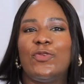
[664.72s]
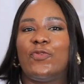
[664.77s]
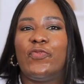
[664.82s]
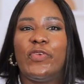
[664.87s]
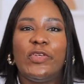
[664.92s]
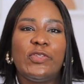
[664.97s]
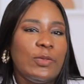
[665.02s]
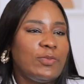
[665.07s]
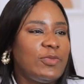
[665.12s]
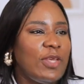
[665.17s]
to
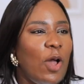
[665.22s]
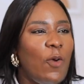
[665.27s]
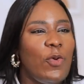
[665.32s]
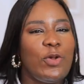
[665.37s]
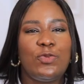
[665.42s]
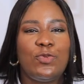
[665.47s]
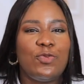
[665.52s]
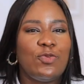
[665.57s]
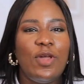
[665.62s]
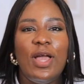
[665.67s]
fix something,
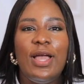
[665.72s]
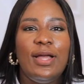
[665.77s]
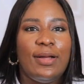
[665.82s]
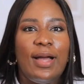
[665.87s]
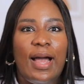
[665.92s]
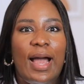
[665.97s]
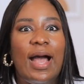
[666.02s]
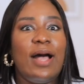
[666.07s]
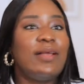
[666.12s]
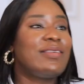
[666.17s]
I'll
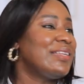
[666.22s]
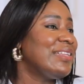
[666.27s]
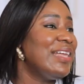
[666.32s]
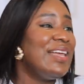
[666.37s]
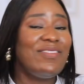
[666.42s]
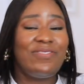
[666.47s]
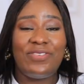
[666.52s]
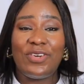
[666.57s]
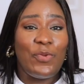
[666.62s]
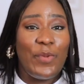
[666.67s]
scatter
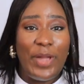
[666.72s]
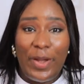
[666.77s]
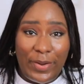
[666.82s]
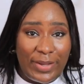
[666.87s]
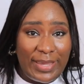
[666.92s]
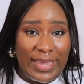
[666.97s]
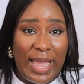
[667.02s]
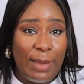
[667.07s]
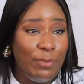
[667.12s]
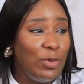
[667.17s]
everywhere,
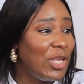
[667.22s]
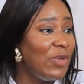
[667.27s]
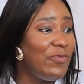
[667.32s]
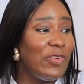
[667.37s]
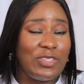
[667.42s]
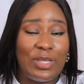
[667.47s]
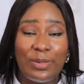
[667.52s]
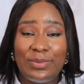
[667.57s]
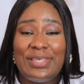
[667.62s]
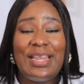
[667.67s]
okay? I'm looking
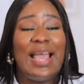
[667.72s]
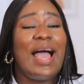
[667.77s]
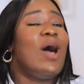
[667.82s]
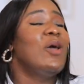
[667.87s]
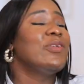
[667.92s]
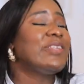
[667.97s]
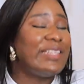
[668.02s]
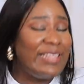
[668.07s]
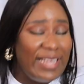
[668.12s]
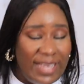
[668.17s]
for something,
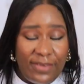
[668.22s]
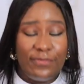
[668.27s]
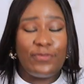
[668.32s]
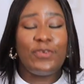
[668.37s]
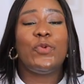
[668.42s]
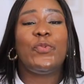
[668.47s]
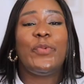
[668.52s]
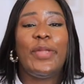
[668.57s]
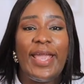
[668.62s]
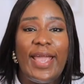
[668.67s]
I'll scatter
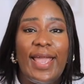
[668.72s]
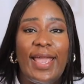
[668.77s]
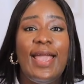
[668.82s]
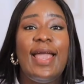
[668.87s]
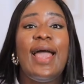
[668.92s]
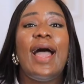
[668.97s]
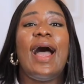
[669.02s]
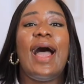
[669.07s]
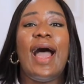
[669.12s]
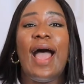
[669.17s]
everywhere.
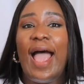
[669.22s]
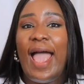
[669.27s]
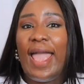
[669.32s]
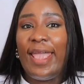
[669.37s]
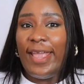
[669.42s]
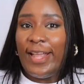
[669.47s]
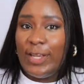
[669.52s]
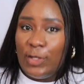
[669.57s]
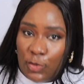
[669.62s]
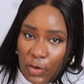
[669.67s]
I
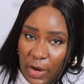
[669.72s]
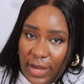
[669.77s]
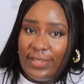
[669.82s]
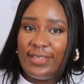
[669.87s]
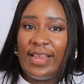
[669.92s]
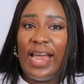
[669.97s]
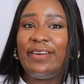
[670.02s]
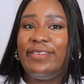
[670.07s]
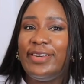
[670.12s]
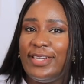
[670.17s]
enjoy
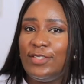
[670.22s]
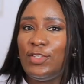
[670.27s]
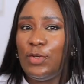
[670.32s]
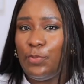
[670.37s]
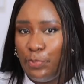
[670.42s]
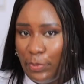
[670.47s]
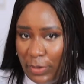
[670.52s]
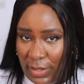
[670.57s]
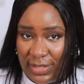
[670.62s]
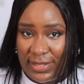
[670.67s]
the
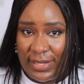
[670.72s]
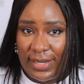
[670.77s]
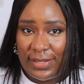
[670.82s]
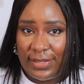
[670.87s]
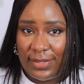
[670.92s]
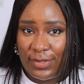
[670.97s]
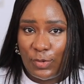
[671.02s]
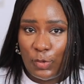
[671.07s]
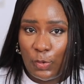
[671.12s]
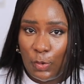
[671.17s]
arranging process,
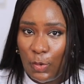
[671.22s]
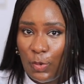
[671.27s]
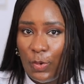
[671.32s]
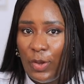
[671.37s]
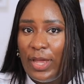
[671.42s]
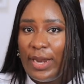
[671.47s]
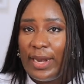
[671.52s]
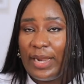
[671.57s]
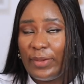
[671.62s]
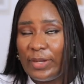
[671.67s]
so
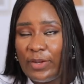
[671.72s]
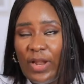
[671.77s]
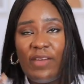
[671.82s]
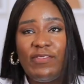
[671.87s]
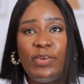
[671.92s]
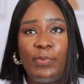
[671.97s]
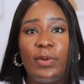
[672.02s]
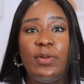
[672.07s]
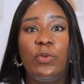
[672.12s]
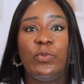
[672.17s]
that's why I don't have
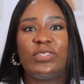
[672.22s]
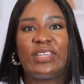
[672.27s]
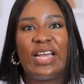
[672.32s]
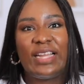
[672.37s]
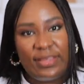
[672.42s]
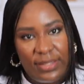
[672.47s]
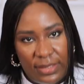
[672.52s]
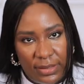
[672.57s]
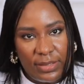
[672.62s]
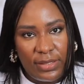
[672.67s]
a problem with
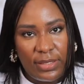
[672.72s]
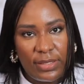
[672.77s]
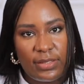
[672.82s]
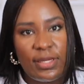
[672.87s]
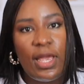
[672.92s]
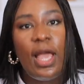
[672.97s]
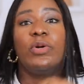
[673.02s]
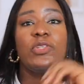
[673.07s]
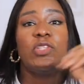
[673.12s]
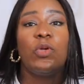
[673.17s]
scattering
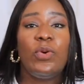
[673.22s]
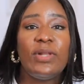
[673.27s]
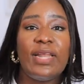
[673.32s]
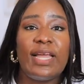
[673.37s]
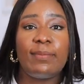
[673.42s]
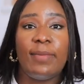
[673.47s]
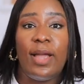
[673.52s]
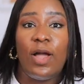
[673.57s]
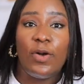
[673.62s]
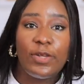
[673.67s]
things. But someone
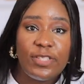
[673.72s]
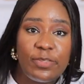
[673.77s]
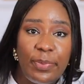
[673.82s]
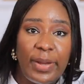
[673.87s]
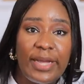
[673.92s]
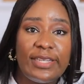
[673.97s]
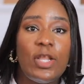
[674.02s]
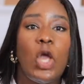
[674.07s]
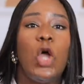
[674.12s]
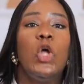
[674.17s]
like my
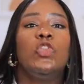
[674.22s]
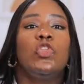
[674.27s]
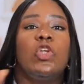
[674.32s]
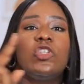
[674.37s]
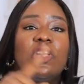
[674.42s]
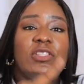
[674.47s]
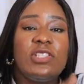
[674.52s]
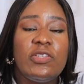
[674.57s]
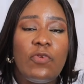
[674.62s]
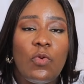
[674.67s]
husband
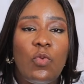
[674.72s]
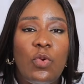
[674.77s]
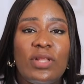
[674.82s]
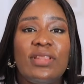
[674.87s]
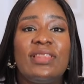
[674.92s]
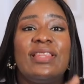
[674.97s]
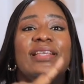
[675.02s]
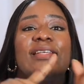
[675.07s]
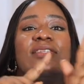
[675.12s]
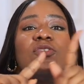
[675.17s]
does not even
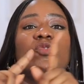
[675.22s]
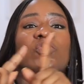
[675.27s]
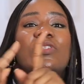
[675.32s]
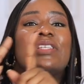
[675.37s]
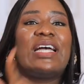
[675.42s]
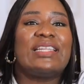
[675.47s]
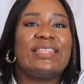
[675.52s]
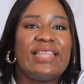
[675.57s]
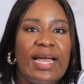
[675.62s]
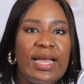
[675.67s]
want things to
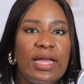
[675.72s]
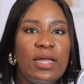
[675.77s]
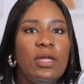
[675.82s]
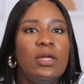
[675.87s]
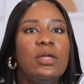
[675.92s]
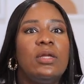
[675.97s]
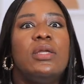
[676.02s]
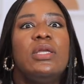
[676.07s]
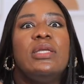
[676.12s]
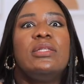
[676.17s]
scatter
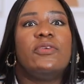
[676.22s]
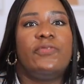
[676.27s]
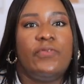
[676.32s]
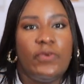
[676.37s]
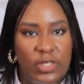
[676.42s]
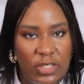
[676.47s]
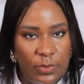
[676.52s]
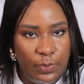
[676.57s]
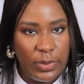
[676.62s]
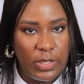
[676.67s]
in the
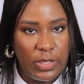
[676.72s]
first